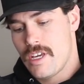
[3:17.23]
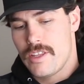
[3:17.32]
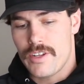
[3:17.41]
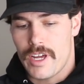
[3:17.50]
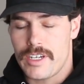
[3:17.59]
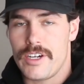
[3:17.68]

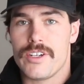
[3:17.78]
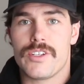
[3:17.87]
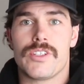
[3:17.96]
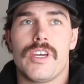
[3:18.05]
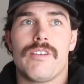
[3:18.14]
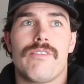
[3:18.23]
not near as
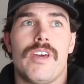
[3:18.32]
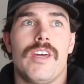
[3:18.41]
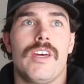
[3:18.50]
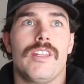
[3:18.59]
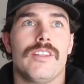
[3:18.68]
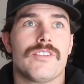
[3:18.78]
stiff,
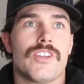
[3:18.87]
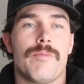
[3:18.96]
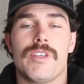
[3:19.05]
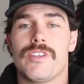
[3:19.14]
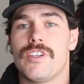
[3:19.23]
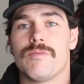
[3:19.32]
and
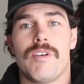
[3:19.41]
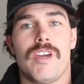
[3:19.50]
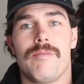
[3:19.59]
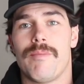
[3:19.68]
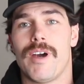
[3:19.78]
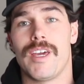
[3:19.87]
Summits just
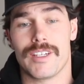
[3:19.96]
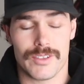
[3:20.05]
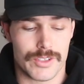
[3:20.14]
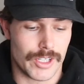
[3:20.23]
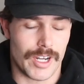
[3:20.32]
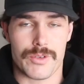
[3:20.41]
made my
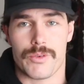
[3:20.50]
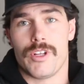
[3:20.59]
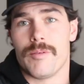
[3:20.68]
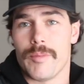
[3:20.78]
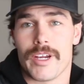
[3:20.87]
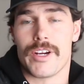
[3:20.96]
ankles hurt. I was rolling
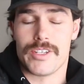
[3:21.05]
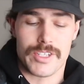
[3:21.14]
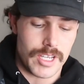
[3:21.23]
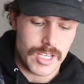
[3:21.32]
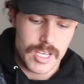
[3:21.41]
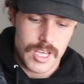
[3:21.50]
them like crazy.
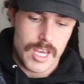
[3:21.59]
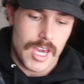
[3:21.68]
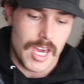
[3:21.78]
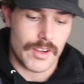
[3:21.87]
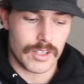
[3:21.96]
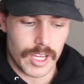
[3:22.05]

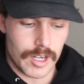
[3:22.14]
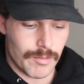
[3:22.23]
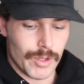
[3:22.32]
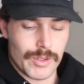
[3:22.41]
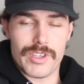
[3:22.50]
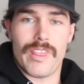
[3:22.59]
And they're a lighter
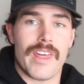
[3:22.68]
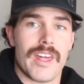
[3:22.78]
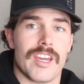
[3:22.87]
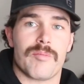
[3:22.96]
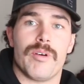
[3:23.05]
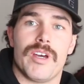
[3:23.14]
boot,
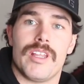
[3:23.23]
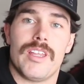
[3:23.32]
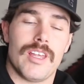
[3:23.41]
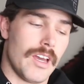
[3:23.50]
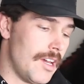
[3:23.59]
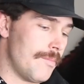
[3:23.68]
synthetic, but
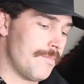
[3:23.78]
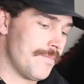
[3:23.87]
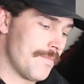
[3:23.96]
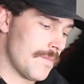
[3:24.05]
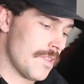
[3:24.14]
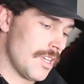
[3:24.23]

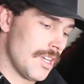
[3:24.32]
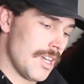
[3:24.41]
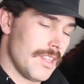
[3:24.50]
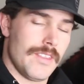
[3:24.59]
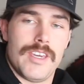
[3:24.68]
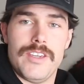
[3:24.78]

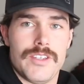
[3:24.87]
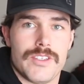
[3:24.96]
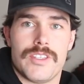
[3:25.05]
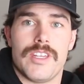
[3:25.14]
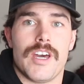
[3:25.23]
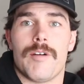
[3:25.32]
they just
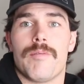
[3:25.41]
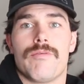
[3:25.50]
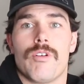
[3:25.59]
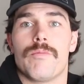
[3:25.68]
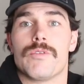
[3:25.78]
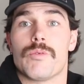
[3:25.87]
did not
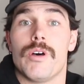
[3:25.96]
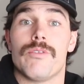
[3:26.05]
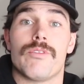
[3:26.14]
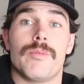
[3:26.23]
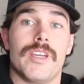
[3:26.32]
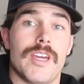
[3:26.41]
perform as well
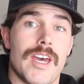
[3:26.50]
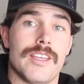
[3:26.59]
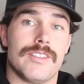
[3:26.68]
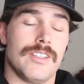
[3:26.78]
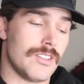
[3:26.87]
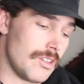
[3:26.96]
for me
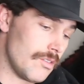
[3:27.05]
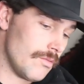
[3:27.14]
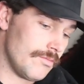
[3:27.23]
as these do.